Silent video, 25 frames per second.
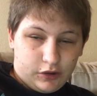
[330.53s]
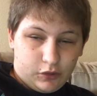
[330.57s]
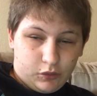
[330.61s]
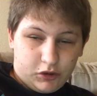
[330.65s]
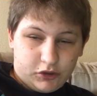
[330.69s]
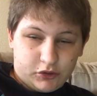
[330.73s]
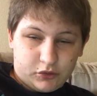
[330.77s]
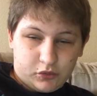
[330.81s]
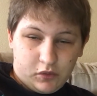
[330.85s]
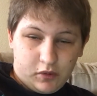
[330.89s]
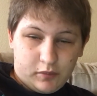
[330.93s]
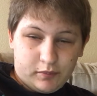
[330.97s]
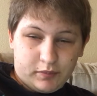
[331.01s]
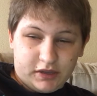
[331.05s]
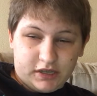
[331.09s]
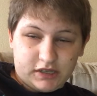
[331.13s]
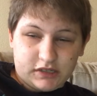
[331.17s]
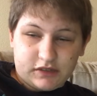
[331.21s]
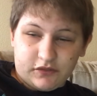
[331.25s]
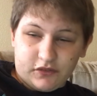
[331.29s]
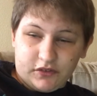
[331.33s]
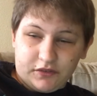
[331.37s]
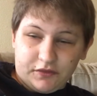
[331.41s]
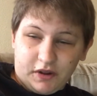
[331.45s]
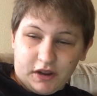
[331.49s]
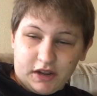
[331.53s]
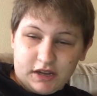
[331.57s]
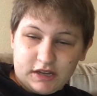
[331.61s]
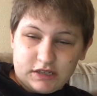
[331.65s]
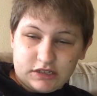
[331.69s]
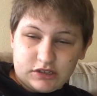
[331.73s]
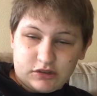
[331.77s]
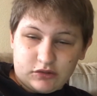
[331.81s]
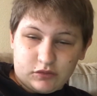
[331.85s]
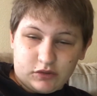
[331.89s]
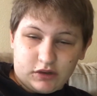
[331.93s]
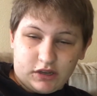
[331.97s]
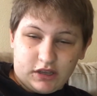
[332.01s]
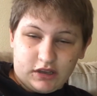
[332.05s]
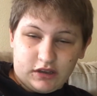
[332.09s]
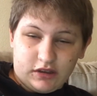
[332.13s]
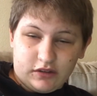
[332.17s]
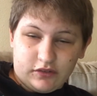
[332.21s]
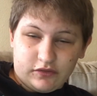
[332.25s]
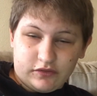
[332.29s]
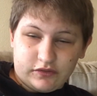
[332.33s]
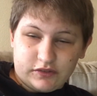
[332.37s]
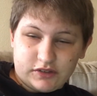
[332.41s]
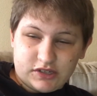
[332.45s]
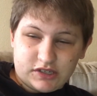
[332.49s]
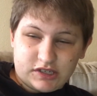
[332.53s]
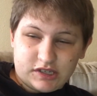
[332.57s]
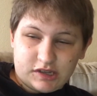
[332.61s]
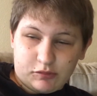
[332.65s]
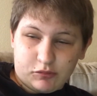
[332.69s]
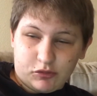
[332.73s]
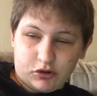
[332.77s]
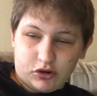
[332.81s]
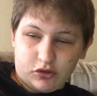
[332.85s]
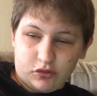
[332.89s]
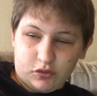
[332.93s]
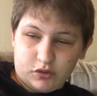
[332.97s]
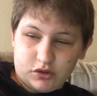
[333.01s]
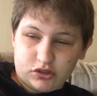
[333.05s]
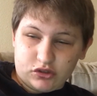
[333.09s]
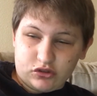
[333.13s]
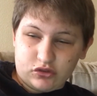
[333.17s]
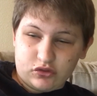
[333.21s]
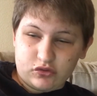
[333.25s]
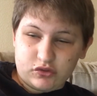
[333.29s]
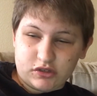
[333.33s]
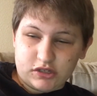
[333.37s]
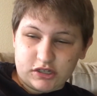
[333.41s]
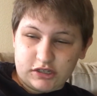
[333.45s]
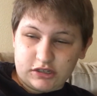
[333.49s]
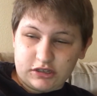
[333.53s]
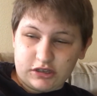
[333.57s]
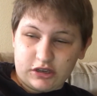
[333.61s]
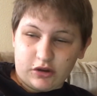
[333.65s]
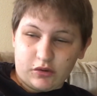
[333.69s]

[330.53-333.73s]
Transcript: What is one piece of advice you would give to someone who is losing,